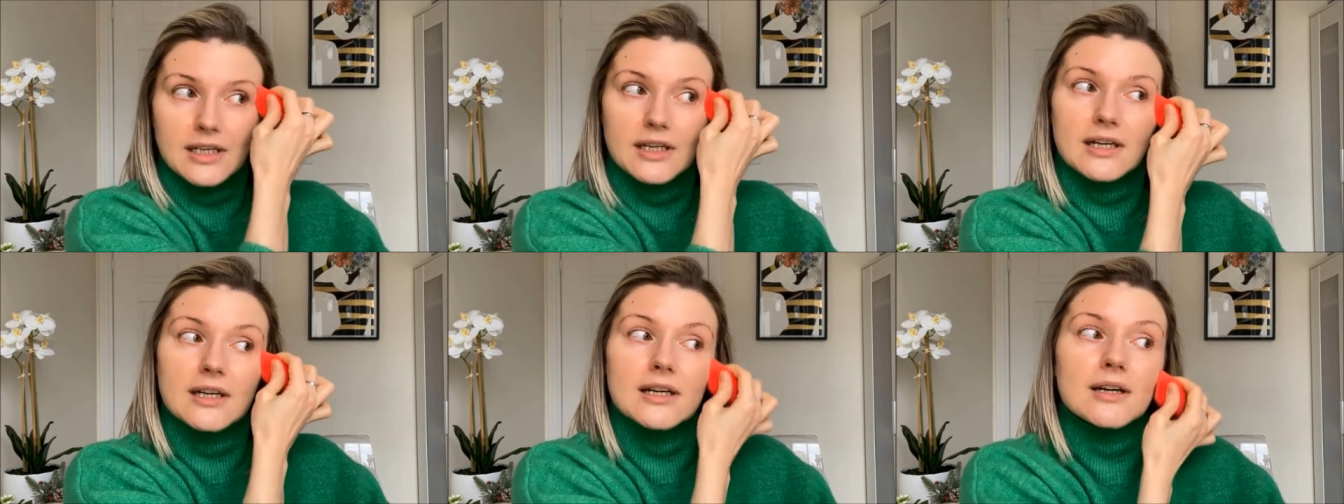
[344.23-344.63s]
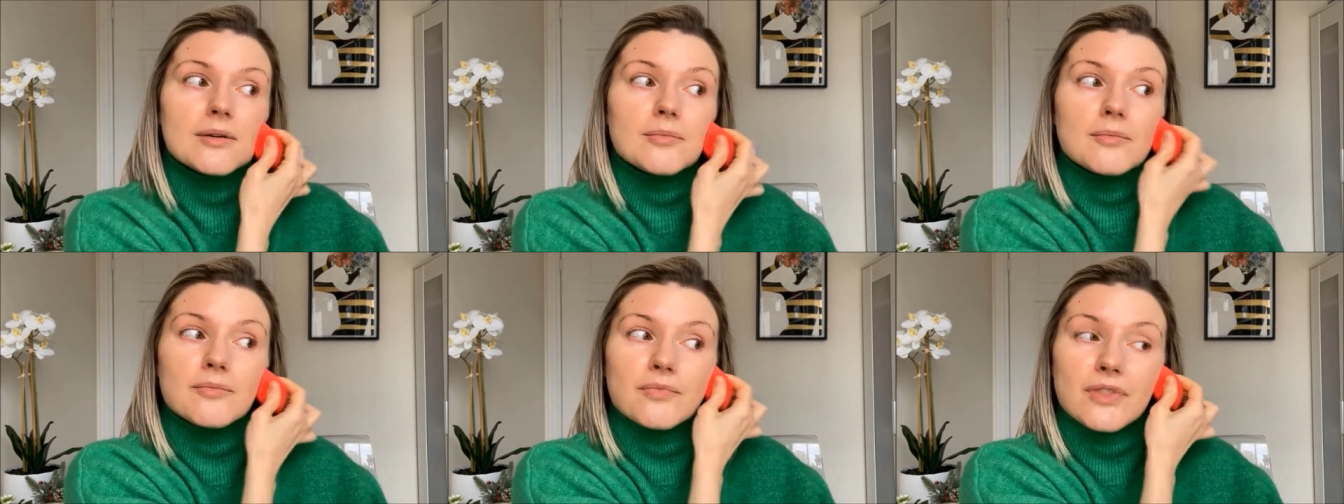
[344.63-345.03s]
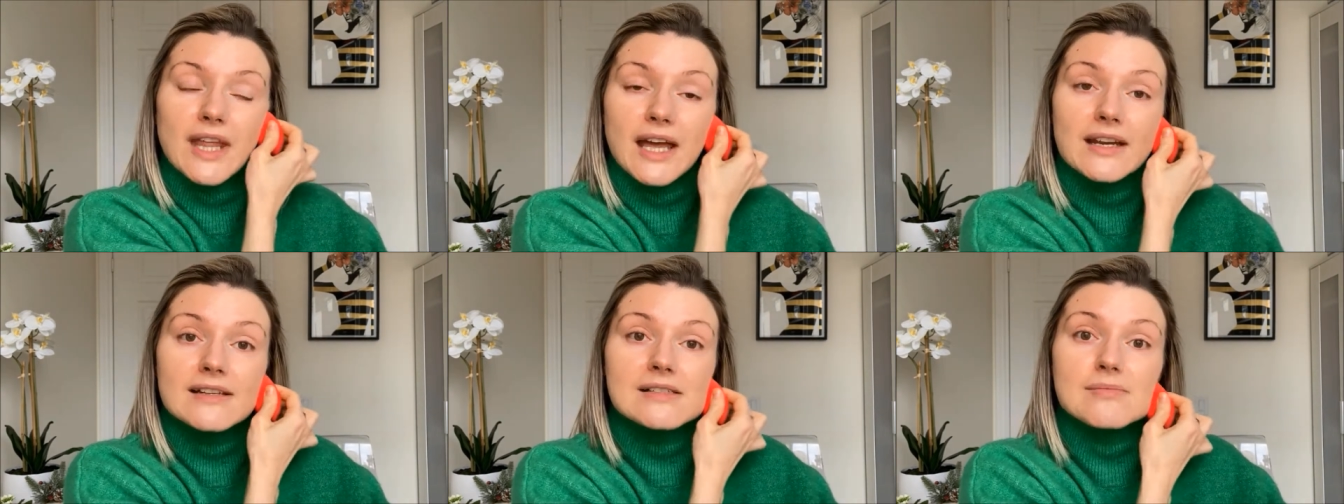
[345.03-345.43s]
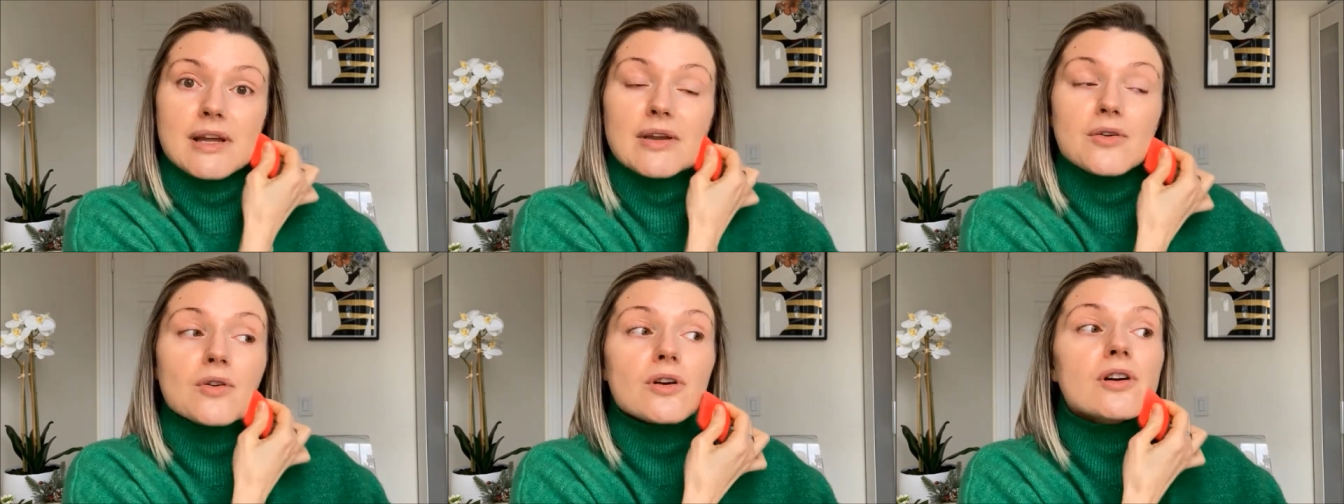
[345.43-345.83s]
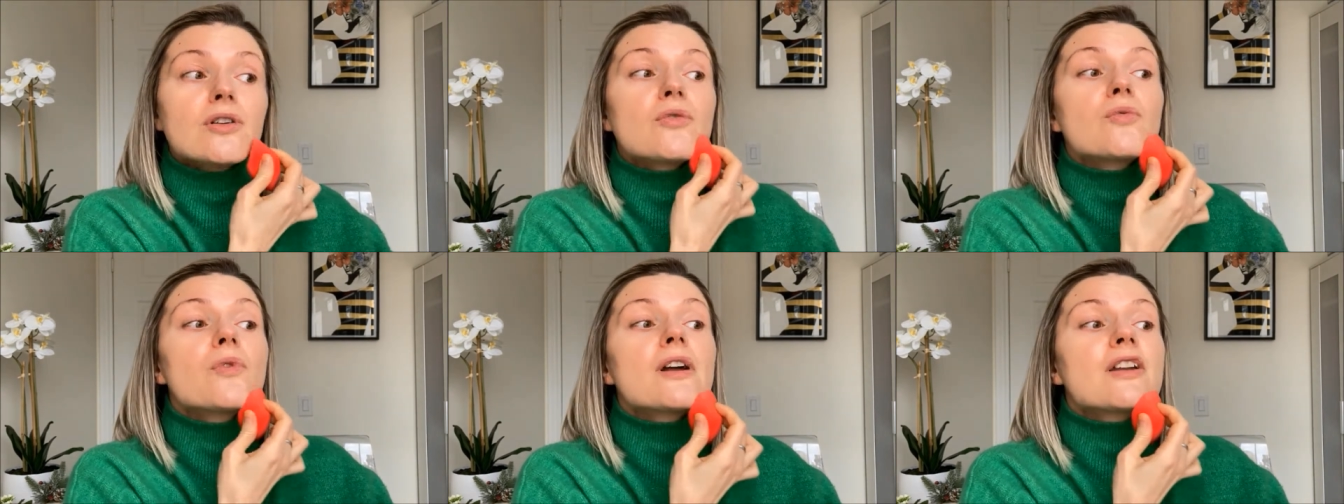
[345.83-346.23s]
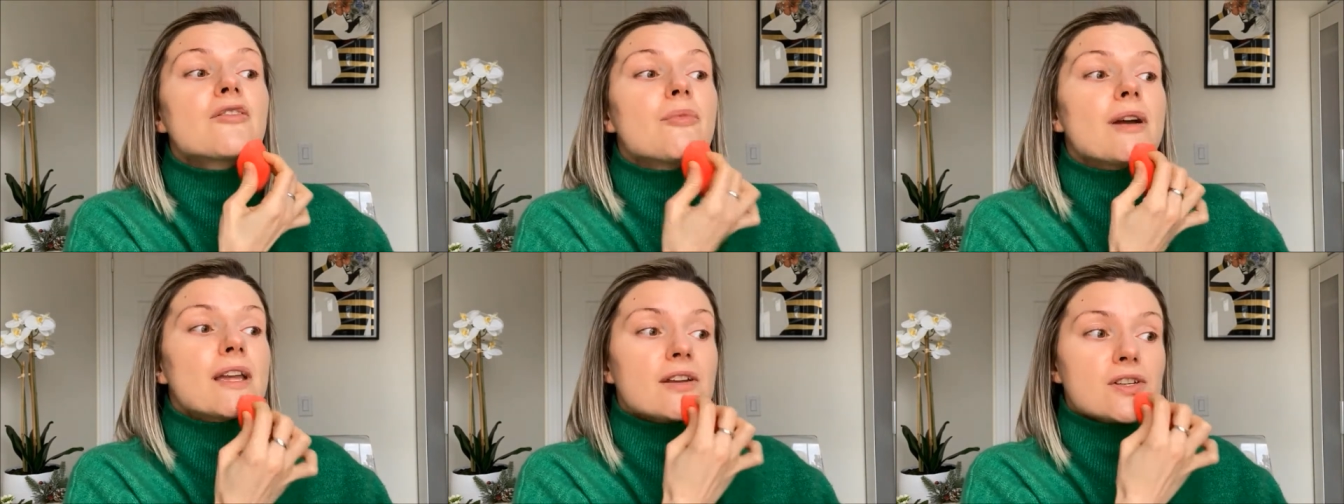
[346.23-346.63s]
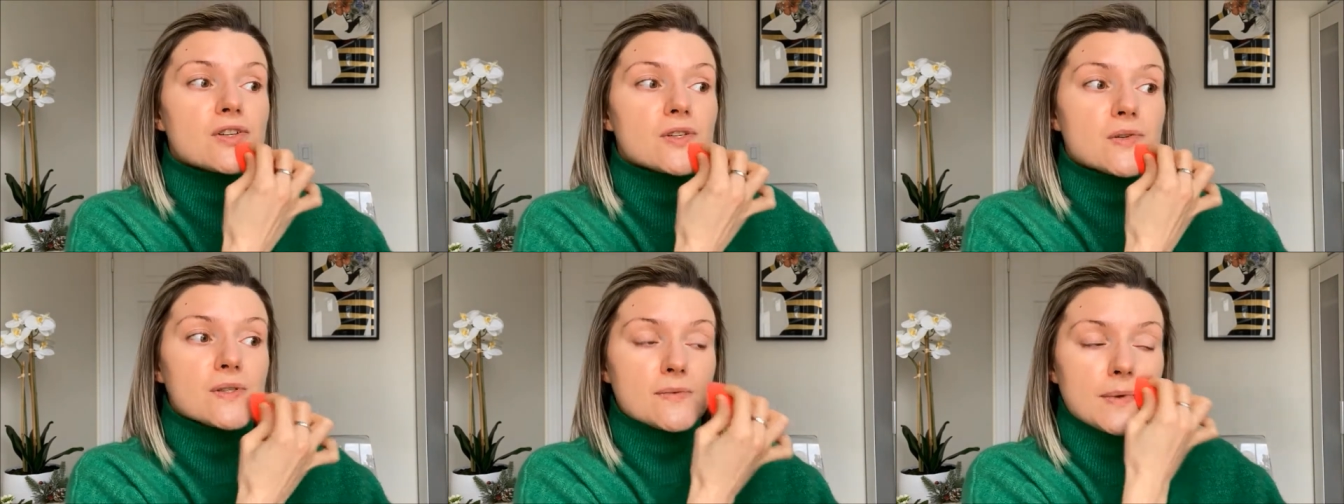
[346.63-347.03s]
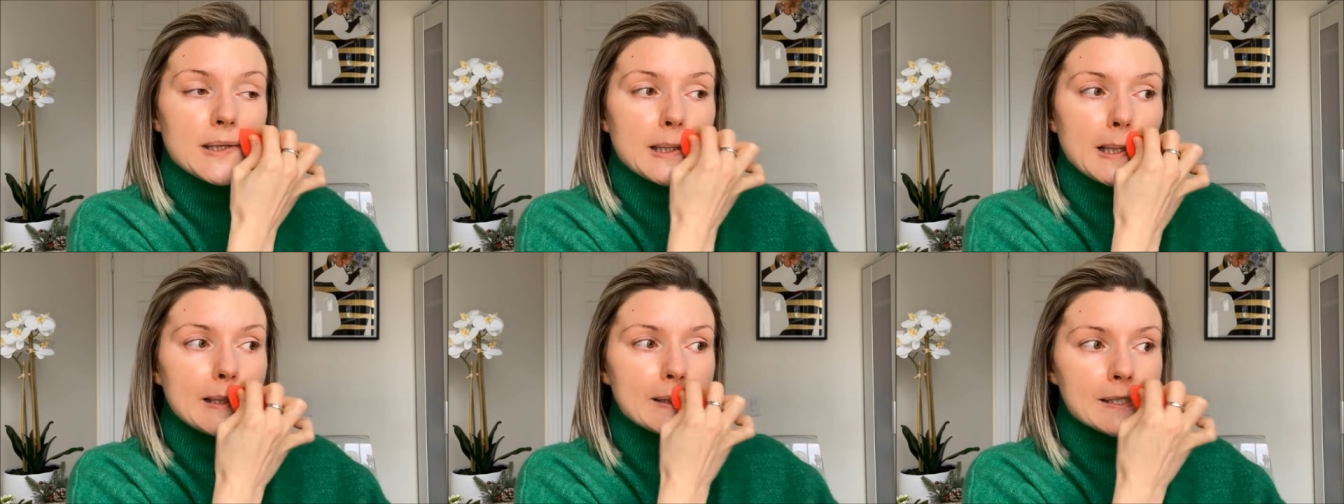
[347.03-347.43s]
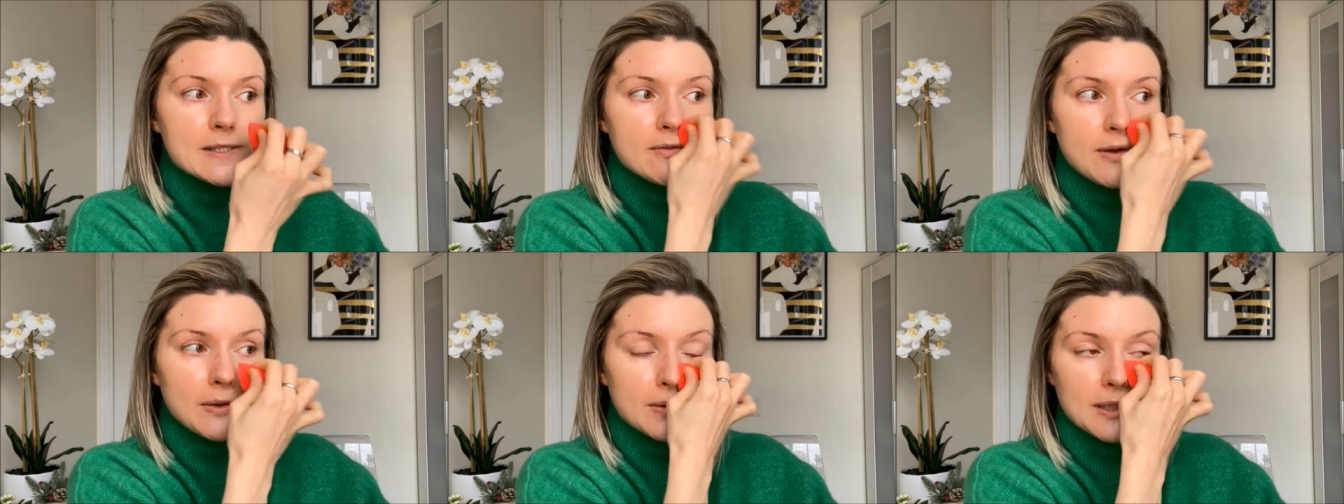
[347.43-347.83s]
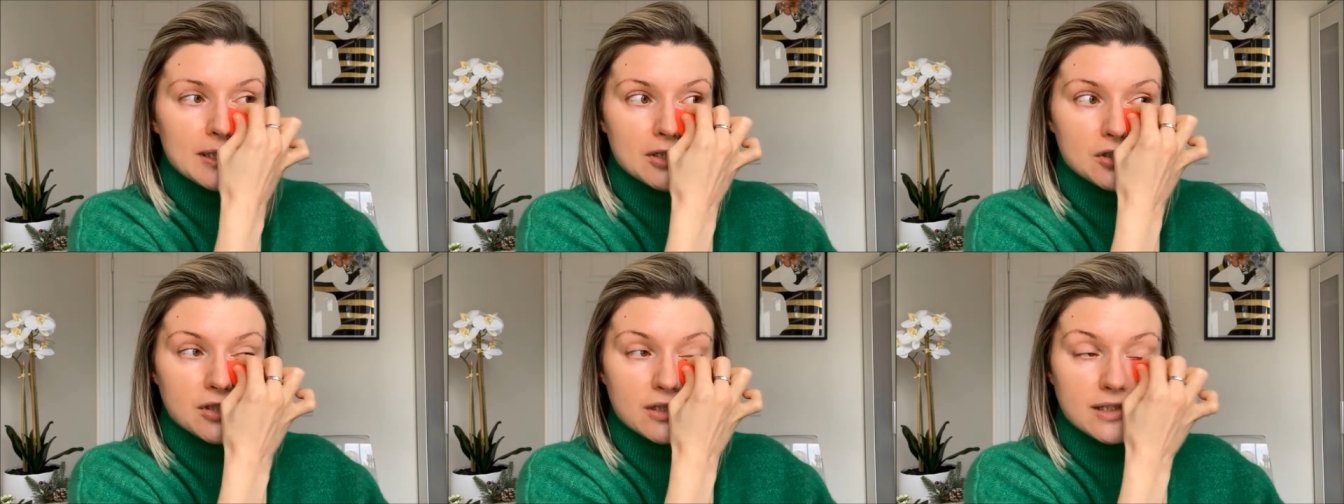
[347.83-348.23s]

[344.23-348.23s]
That is one of my issues with this foundation,